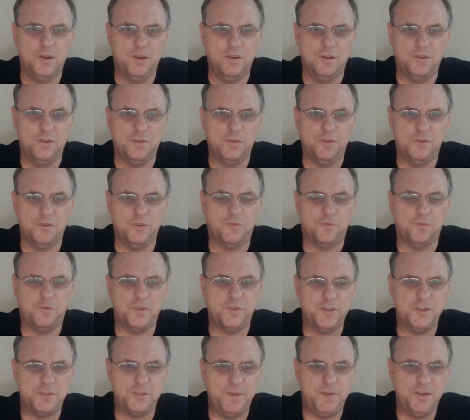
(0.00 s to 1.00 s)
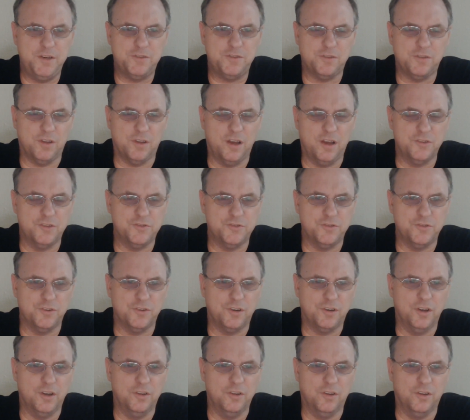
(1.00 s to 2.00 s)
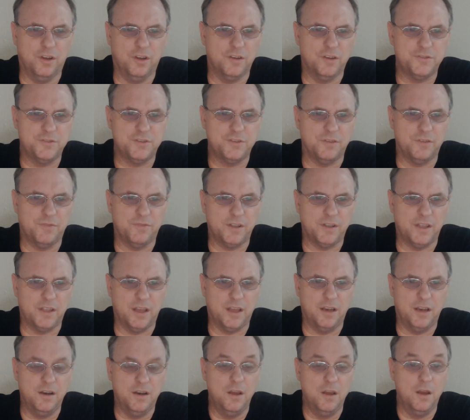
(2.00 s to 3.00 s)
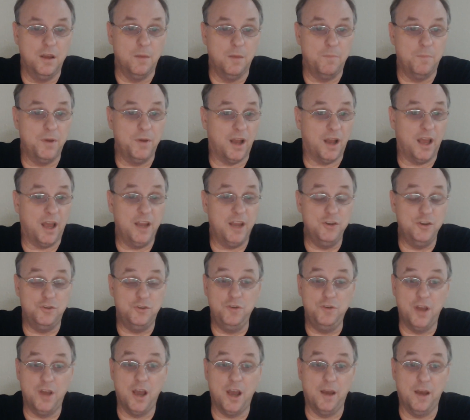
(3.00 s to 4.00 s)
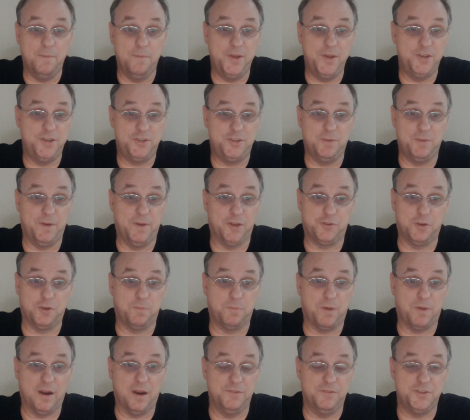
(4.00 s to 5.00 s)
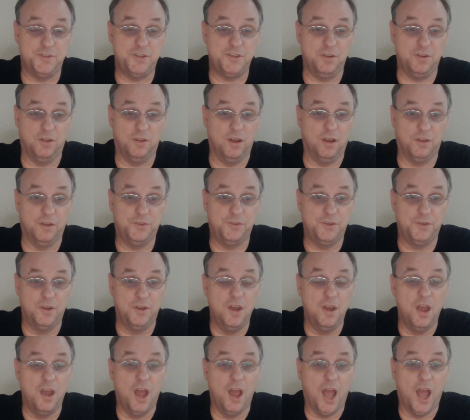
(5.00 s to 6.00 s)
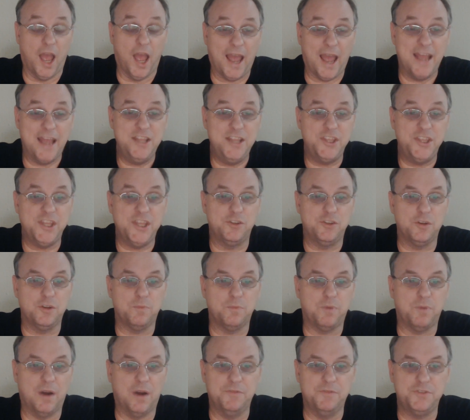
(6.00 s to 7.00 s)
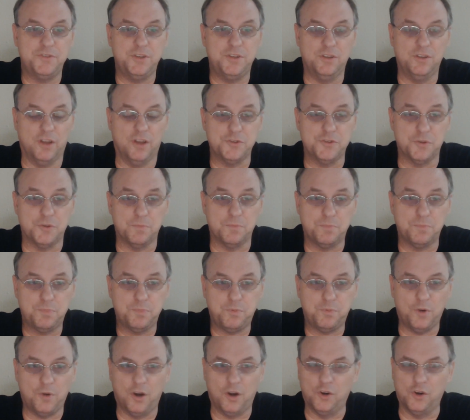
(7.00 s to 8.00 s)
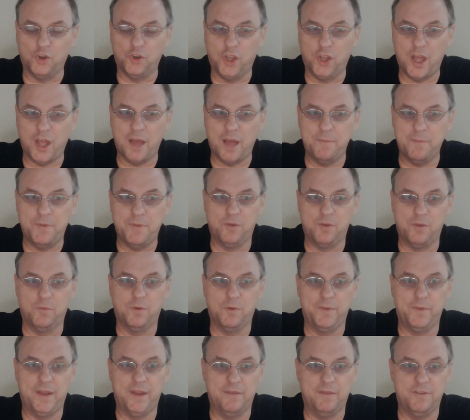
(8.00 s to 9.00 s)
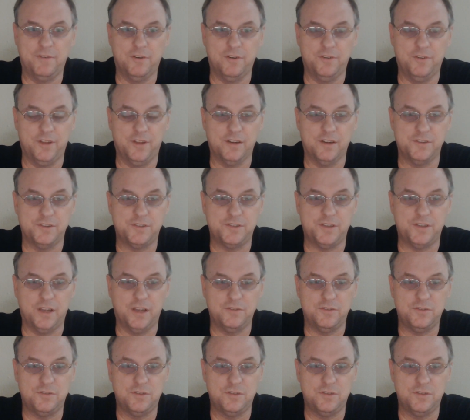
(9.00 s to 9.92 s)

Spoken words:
their free speech laws and their gun laws, stuff like that. But I do not bitch about their privacy laws. I think their privacy laws are a lot better than what we have here in the United States.